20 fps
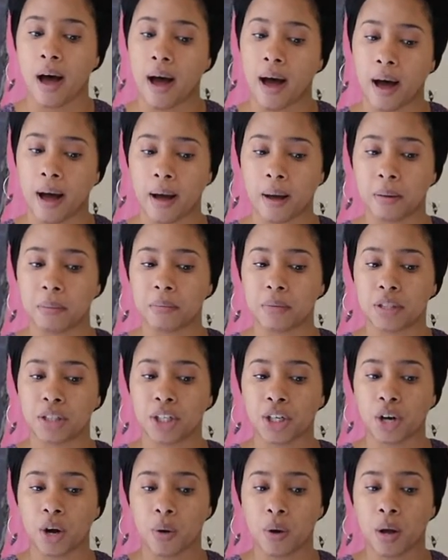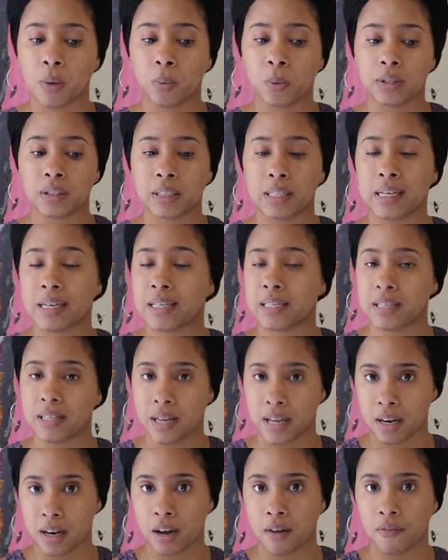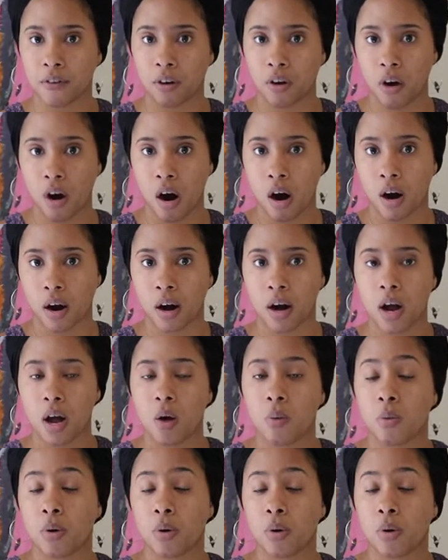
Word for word: Uh, you know, it was the intent of her heart,